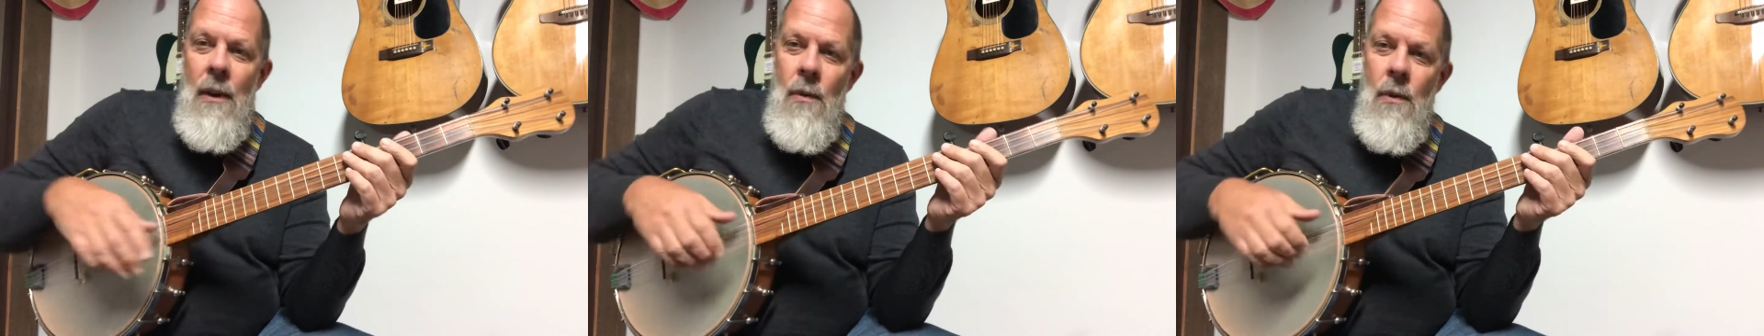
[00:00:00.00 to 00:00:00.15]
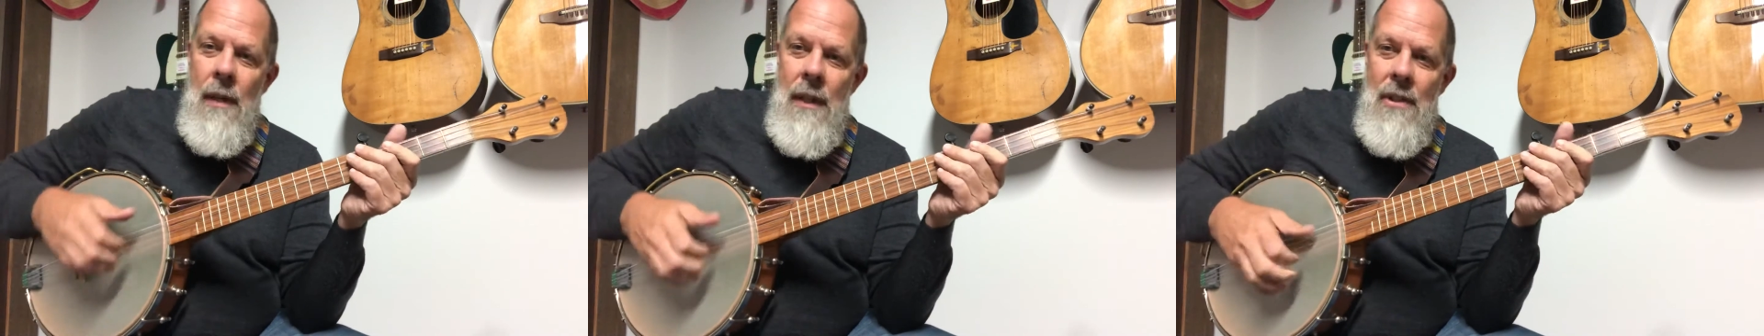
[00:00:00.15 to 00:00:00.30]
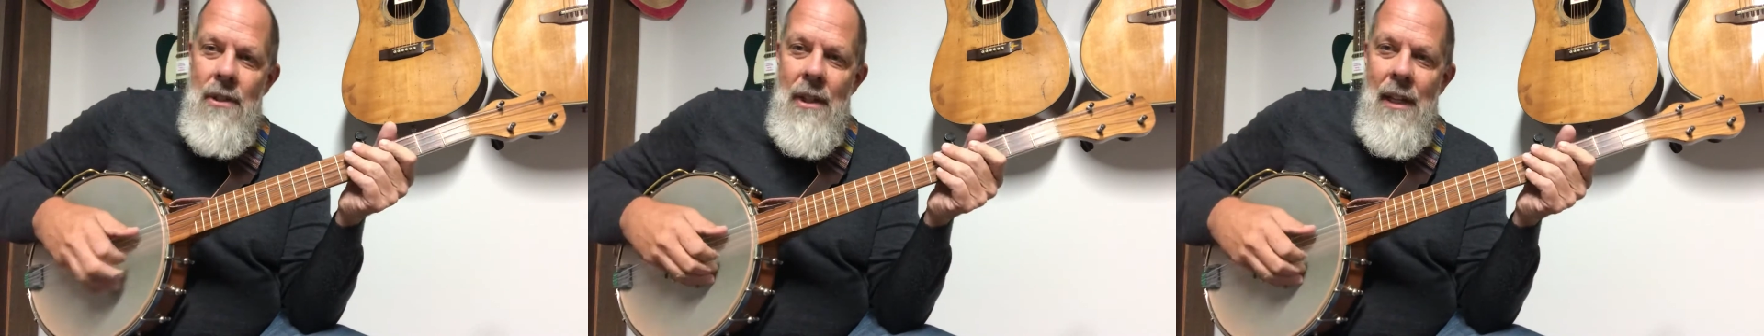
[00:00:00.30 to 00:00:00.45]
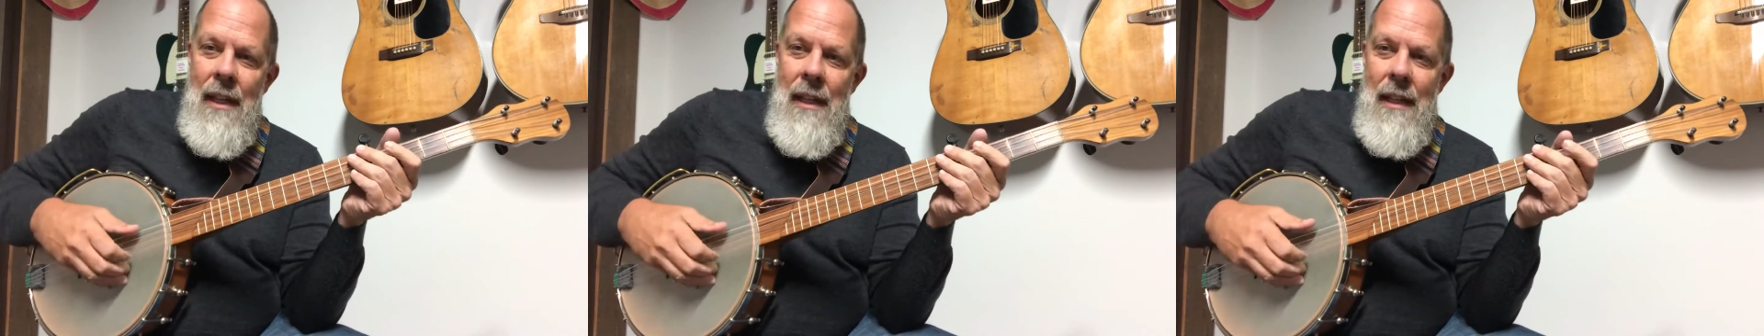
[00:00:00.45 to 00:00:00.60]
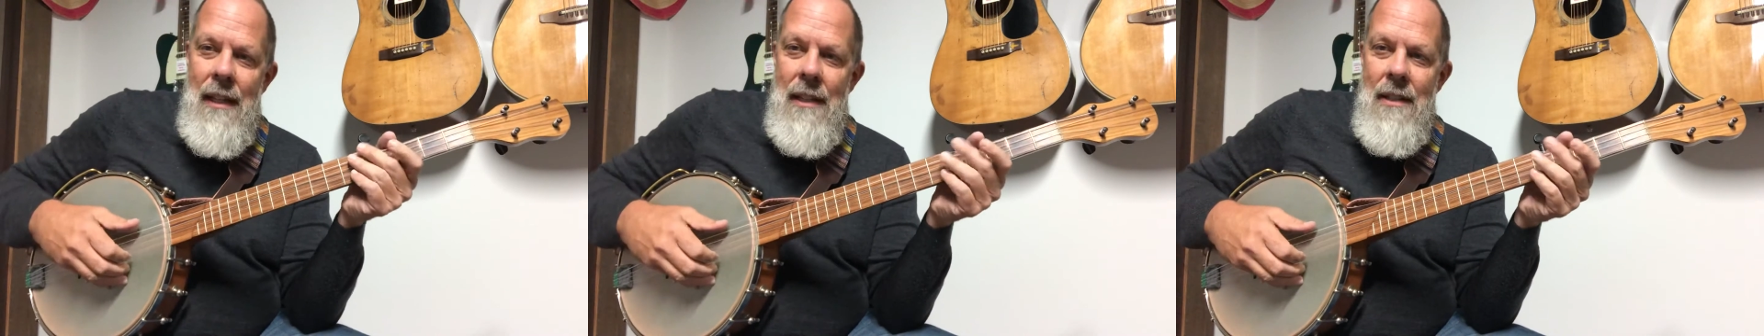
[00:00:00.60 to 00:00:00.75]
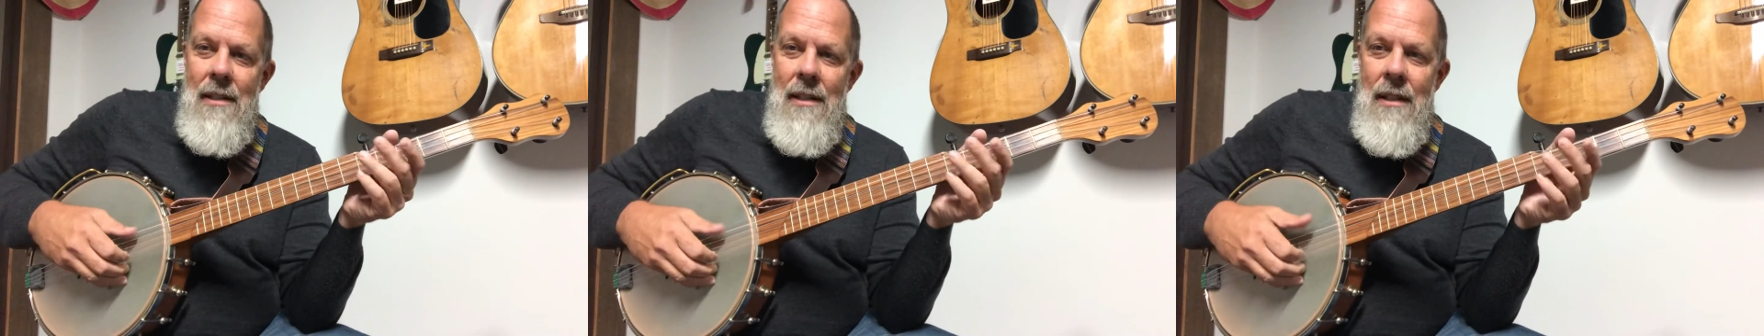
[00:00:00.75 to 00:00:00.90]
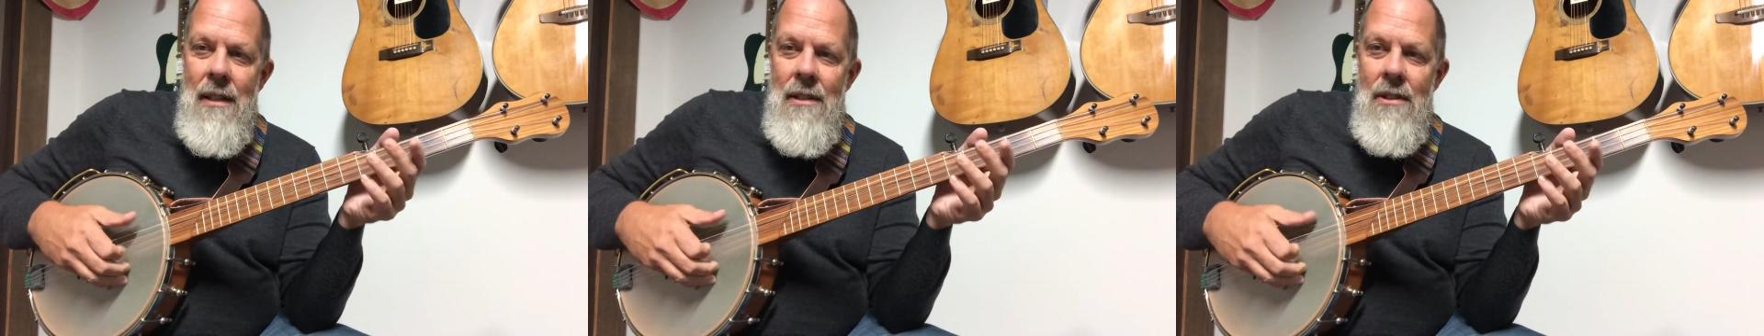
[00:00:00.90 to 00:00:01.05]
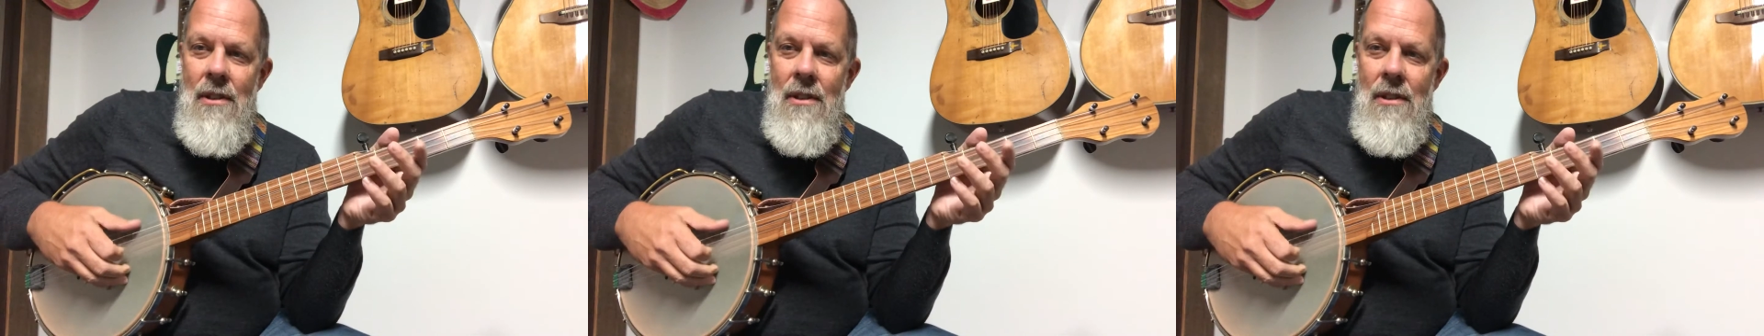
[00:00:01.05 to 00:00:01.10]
which is the